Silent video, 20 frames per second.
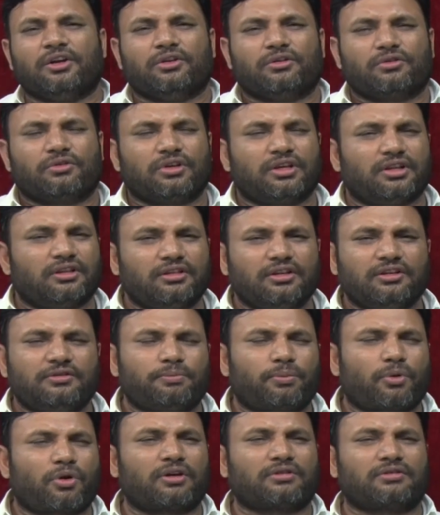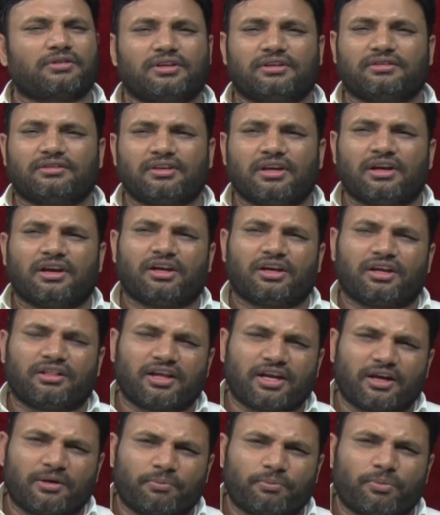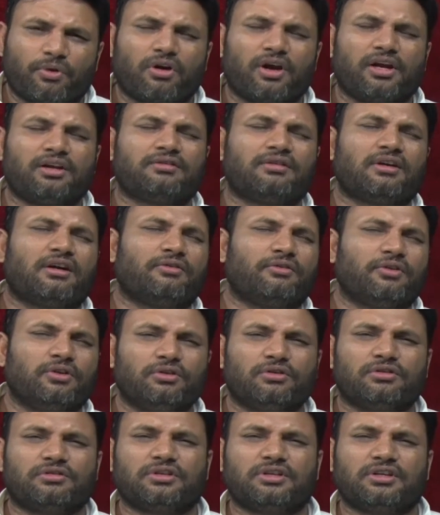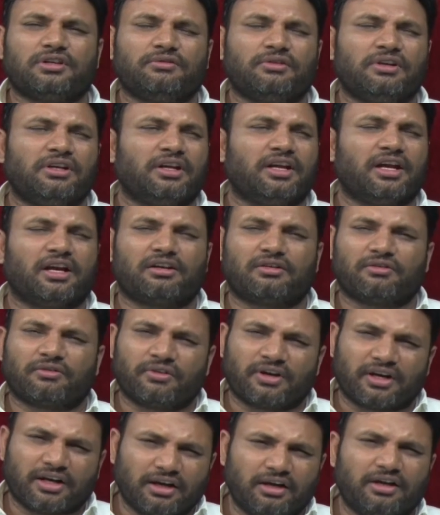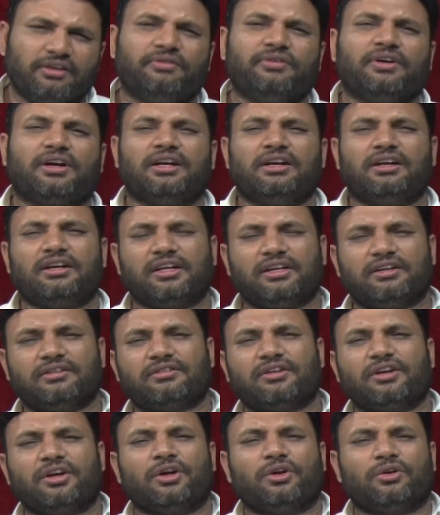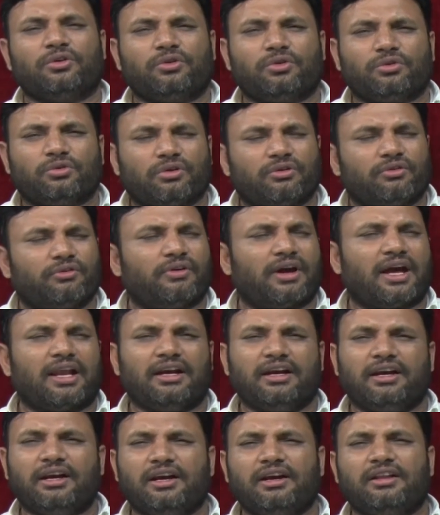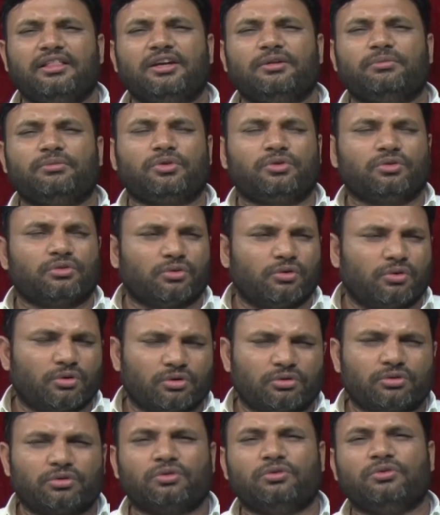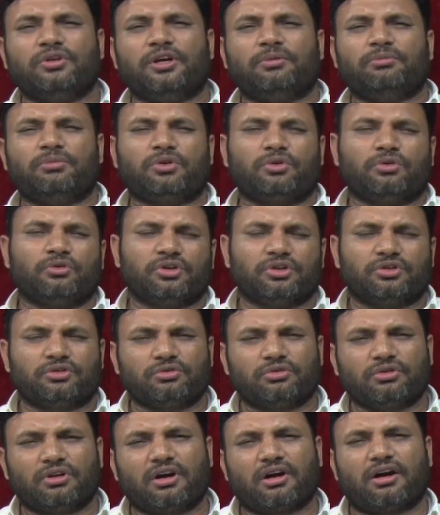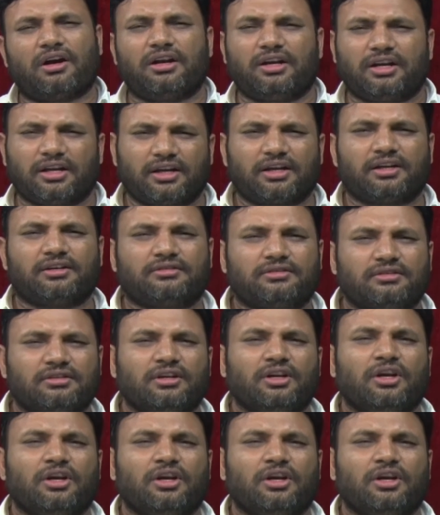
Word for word: So in this process, the employees of university will get very difficulties to validate them, to go through them, to issue the hall tickets